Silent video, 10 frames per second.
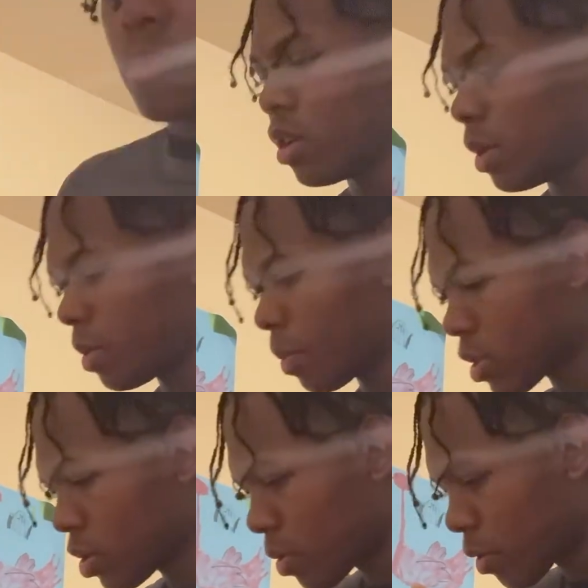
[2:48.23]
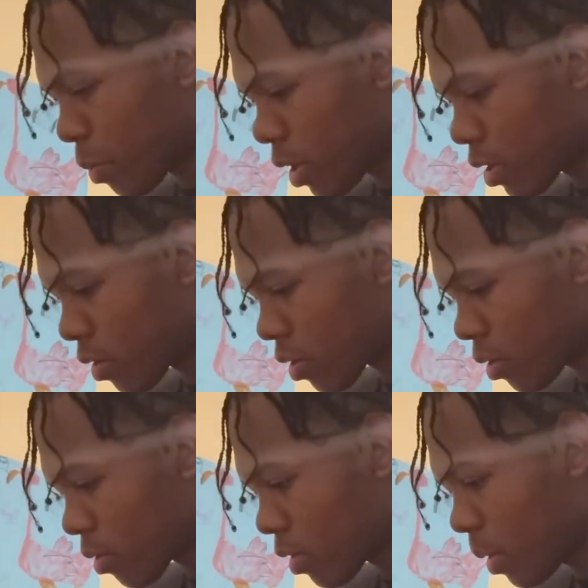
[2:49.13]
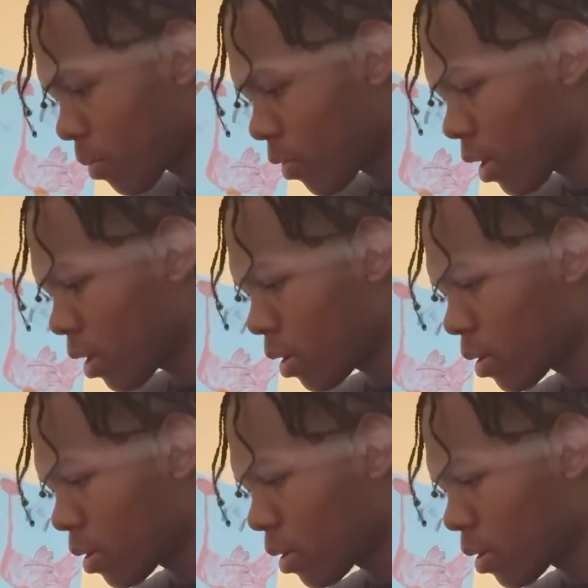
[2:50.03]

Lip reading: Let me make sure I'm spelling this girl's name right.